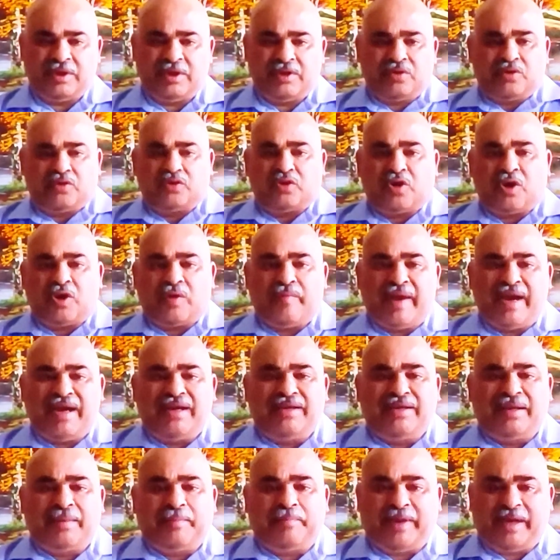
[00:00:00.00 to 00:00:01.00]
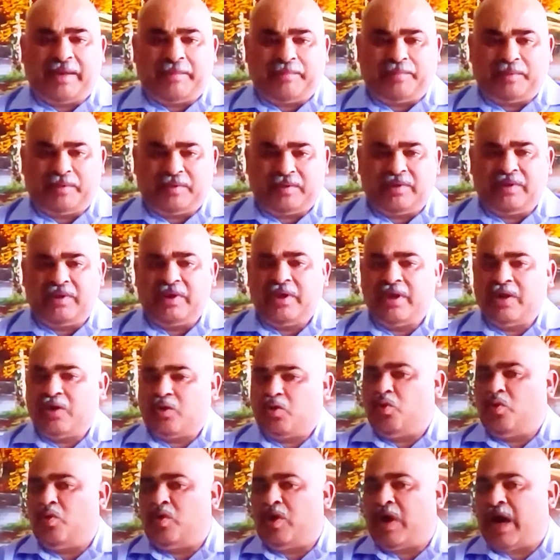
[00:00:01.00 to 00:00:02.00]
to torment the people
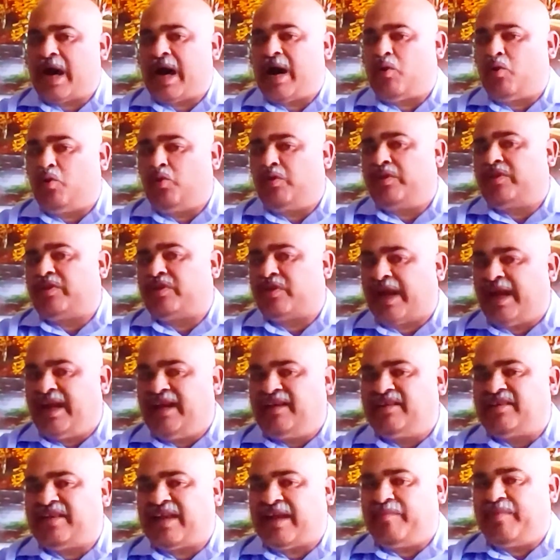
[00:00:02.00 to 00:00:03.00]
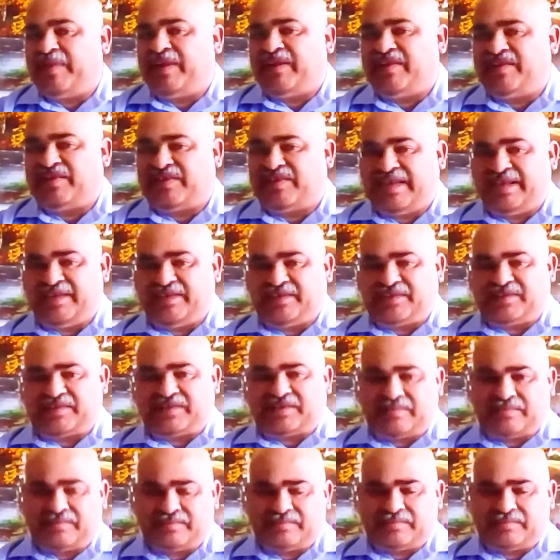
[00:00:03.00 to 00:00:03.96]
whose rights have been seized.